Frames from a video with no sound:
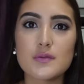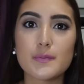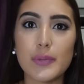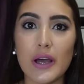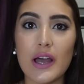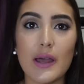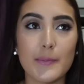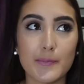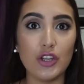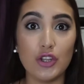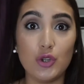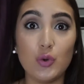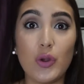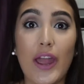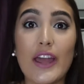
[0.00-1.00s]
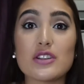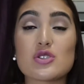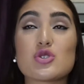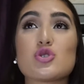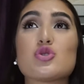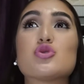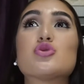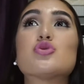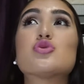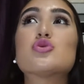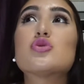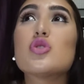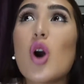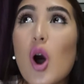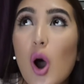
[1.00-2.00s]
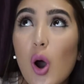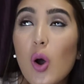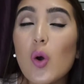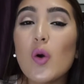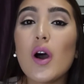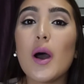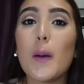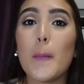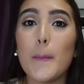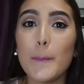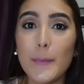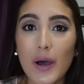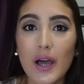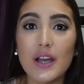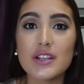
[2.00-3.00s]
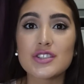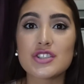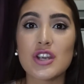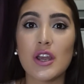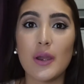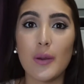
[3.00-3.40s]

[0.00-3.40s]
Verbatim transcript: but you get so much